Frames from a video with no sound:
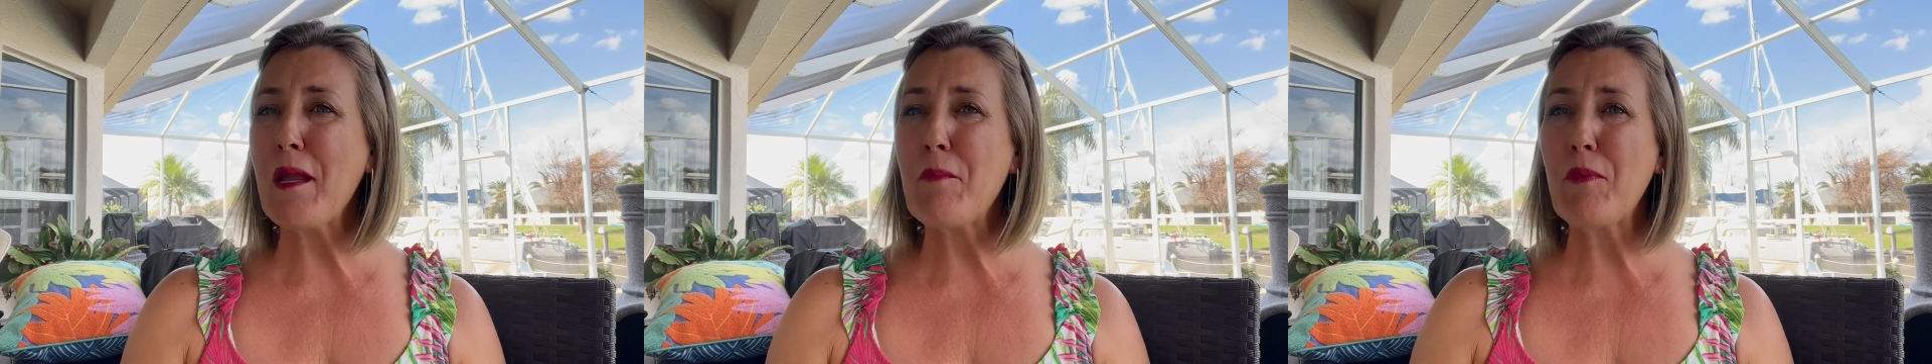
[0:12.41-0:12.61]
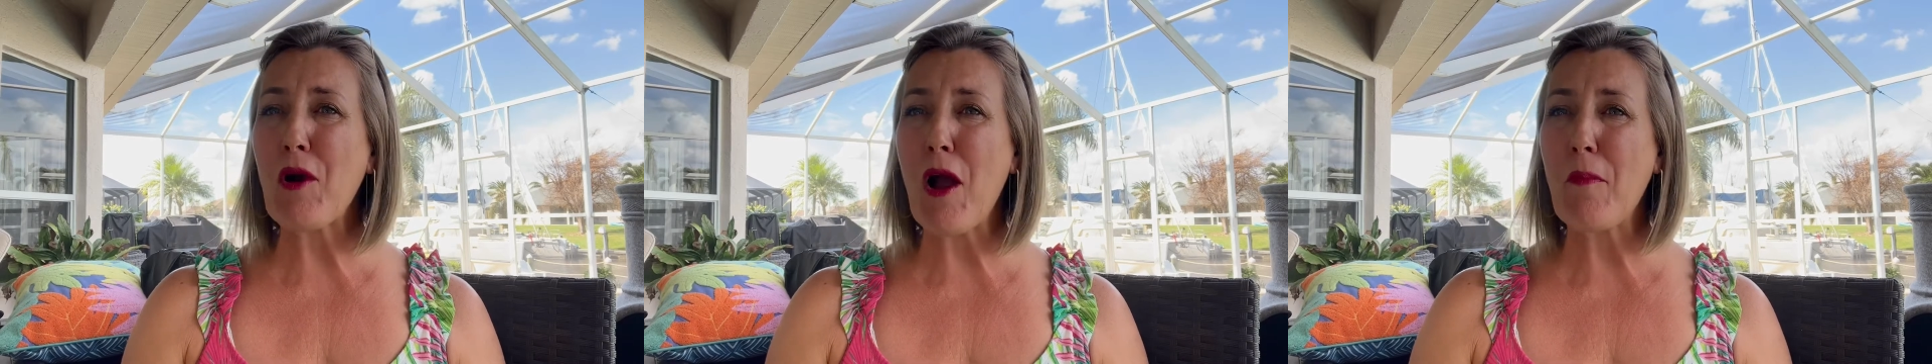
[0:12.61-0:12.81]

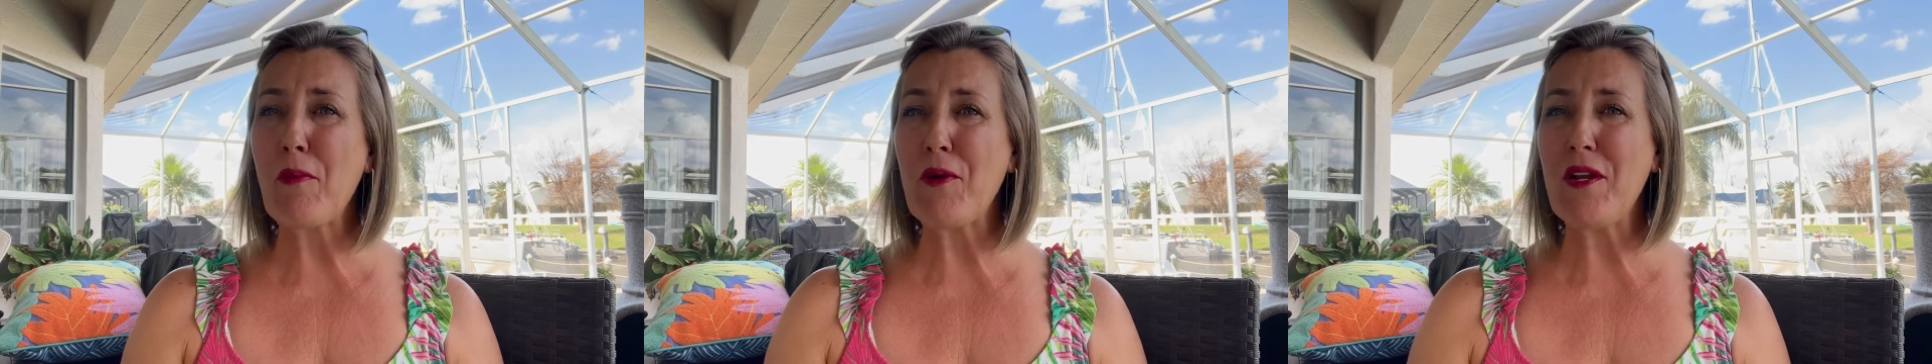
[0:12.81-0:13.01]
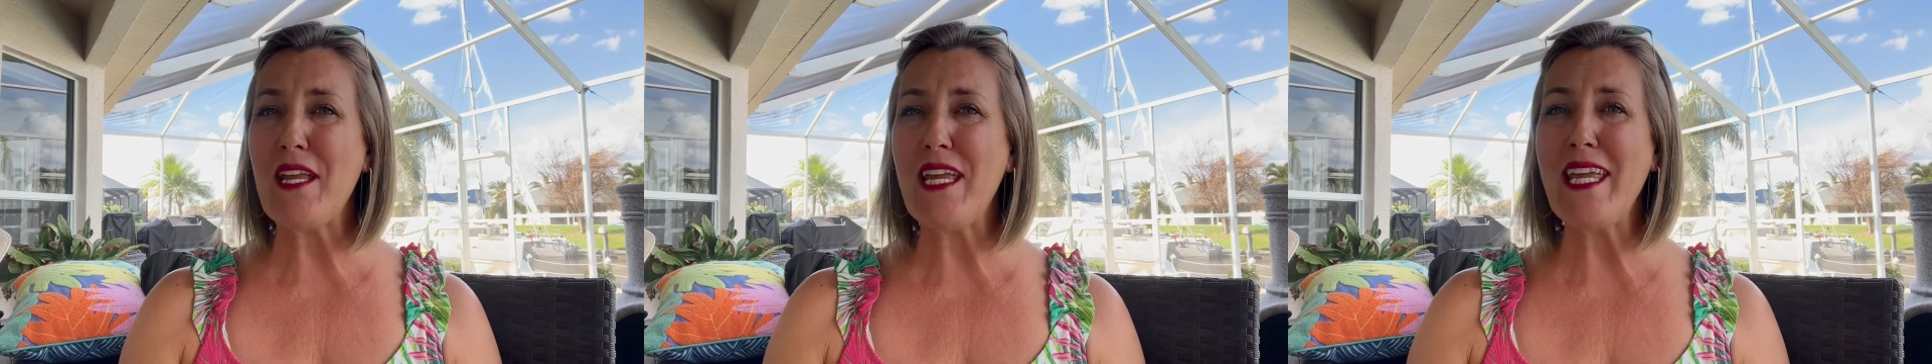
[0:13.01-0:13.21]

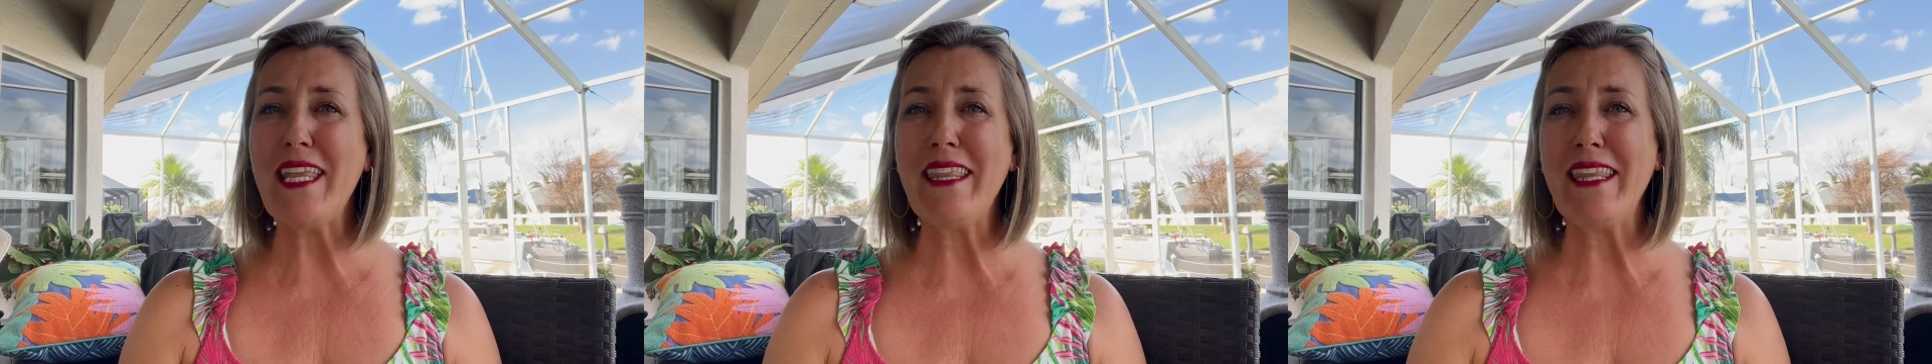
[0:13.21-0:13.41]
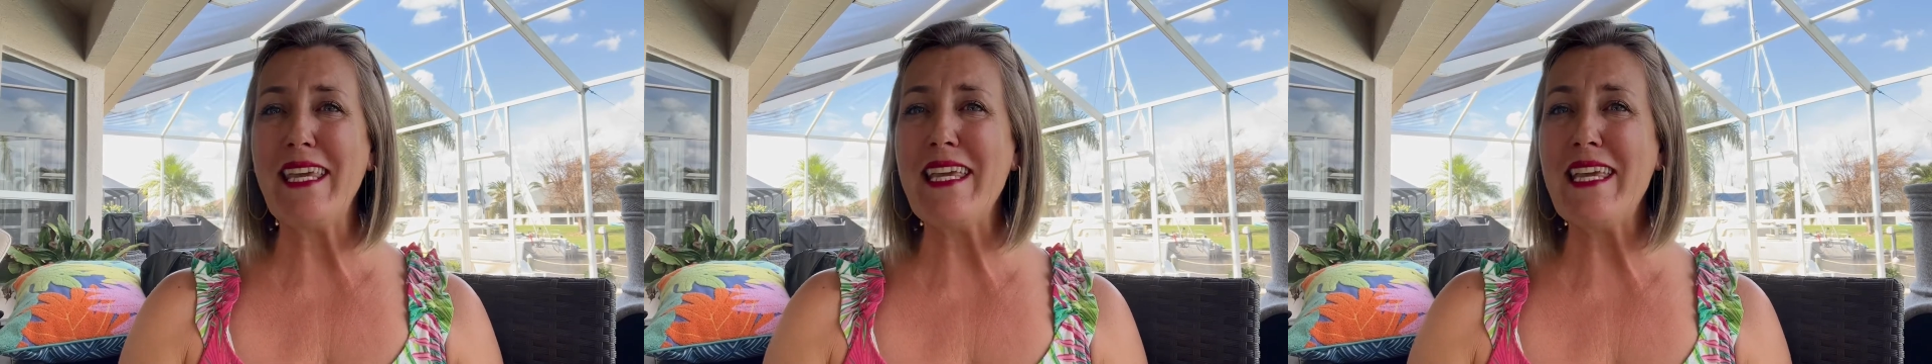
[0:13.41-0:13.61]
property in
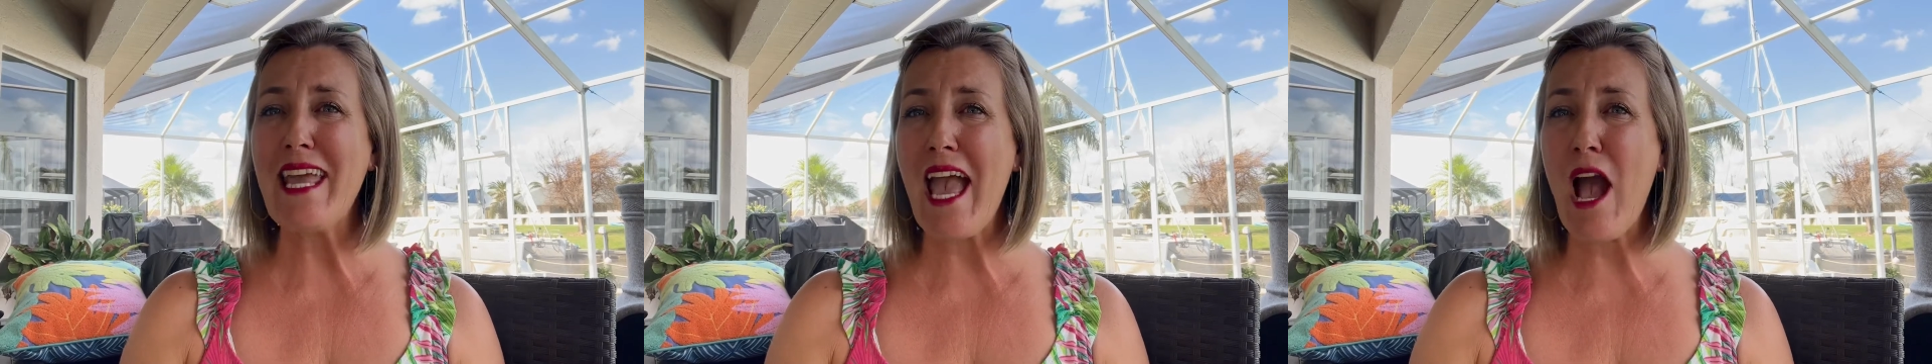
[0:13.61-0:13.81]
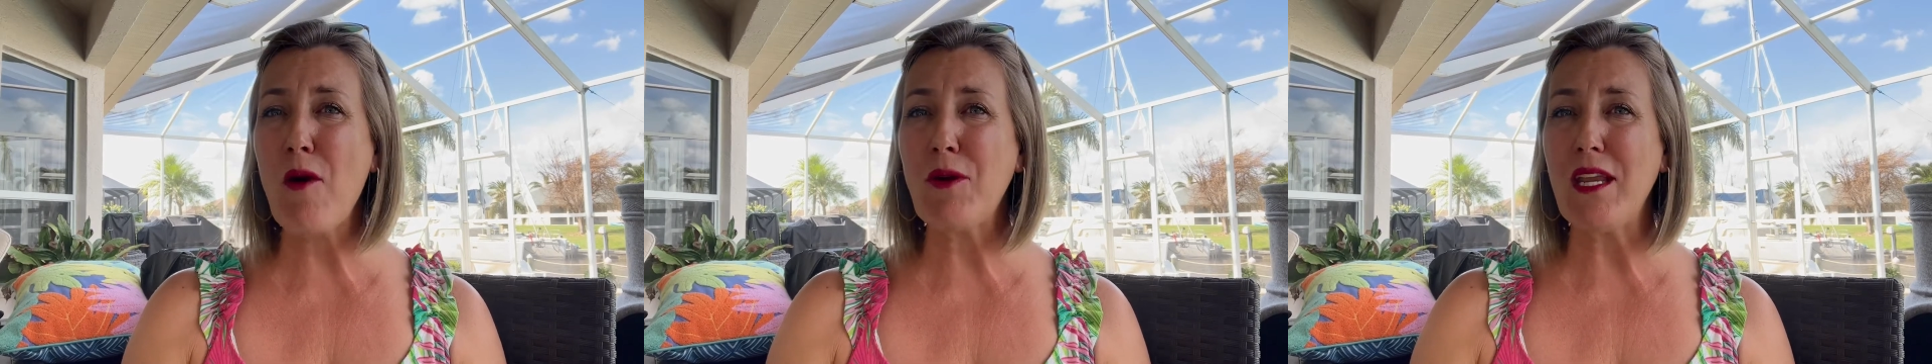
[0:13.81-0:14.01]
Lee
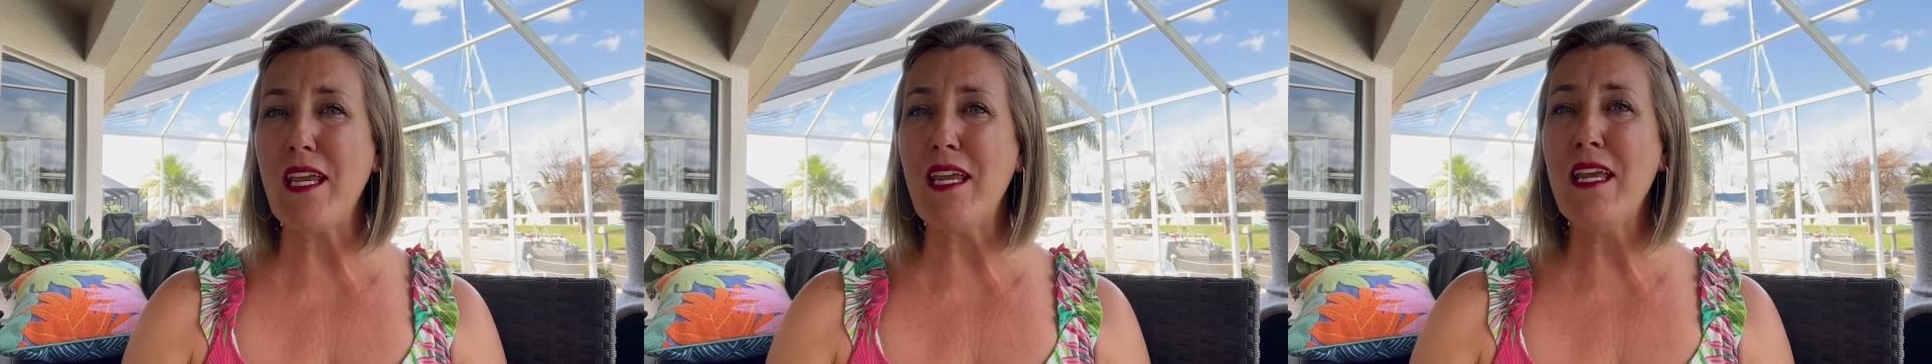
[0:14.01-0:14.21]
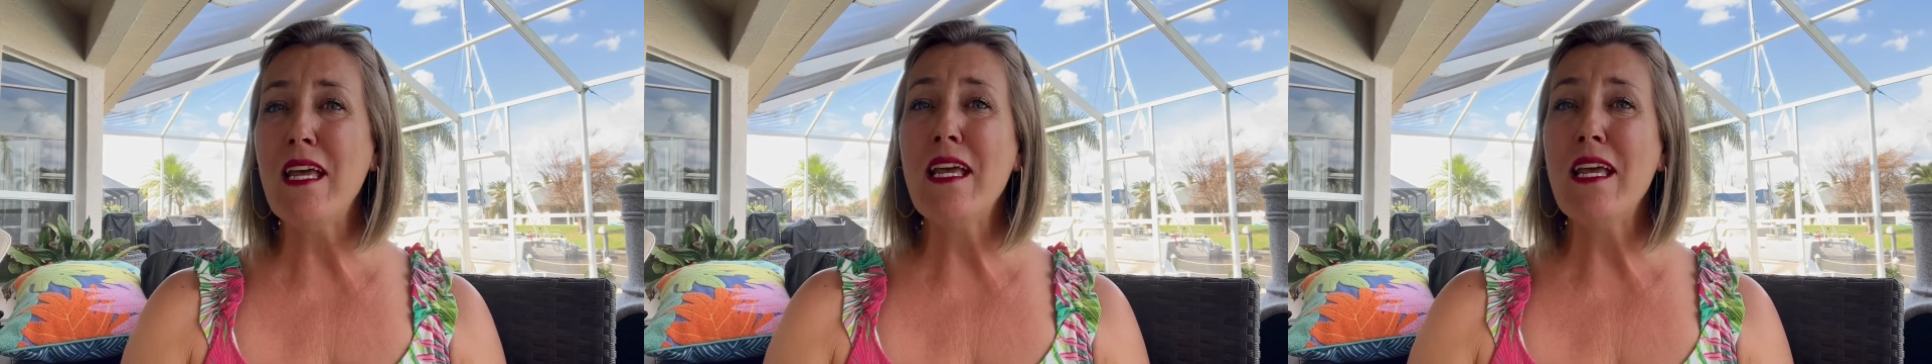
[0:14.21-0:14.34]
County